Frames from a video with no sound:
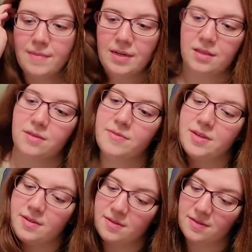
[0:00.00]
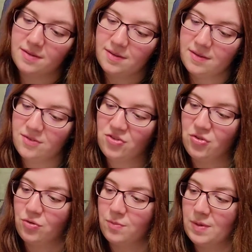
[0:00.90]
And I love that
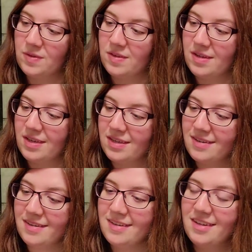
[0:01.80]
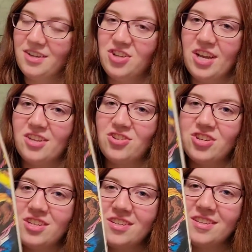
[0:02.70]
Storm is like
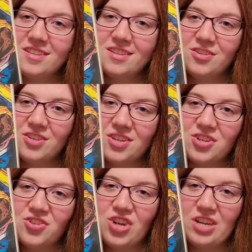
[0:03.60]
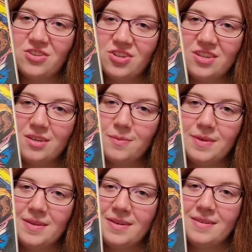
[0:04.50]
challenging, looks like she's challenging him
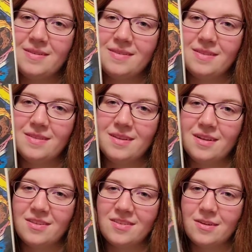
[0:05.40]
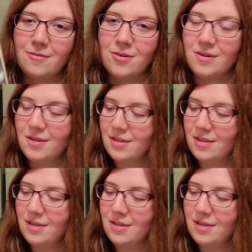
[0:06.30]
on this cover.